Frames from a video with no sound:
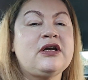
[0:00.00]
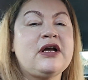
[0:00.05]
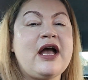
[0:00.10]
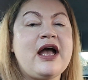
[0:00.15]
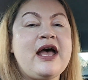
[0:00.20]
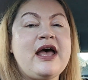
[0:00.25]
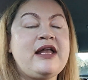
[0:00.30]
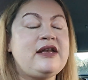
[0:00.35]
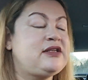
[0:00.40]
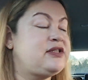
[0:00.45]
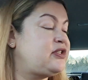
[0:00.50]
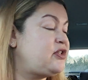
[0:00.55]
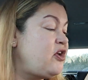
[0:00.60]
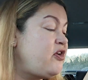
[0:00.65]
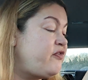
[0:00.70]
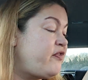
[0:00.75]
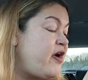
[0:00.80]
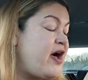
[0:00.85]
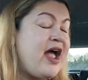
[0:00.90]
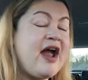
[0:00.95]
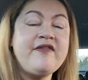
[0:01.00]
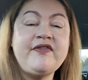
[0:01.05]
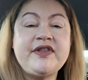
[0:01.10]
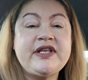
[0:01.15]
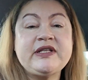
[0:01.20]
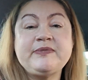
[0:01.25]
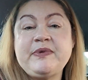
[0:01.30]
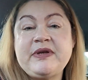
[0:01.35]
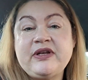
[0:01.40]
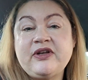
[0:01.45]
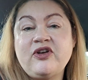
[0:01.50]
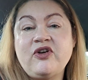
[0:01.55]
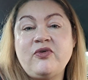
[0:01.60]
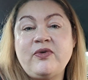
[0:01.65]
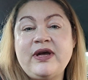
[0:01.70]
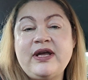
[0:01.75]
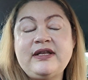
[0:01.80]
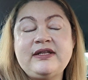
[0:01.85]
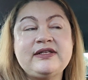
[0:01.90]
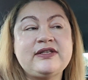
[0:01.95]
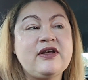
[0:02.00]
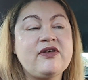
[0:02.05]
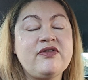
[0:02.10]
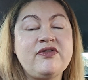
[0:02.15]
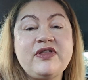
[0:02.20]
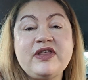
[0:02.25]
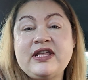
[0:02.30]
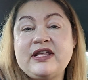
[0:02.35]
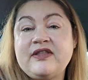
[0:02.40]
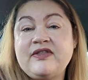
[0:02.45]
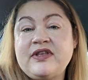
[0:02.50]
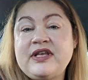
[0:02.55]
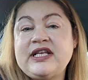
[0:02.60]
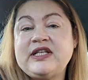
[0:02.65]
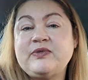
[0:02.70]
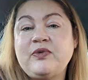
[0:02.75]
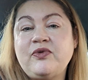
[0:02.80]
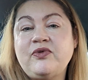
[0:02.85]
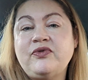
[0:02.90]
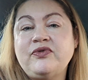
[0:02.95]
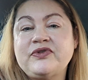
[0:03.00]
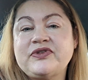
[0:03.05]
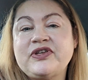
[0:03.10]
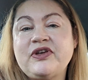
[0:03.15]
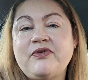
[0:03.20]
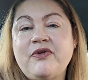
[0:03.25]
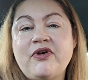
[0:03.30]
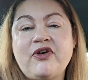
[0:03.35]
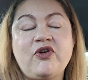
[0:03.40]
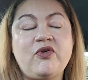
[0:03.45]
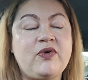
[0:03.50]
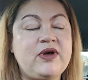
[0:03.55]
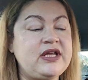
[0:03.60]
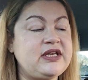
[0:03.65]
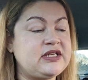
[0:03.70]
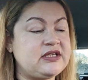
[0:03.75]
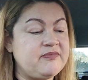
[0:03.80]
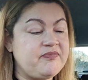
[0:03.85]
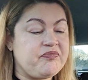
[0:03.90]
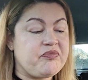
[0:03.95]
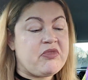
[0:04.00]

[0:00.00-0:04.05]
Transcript: And so far everything's been £1, so these were also £1.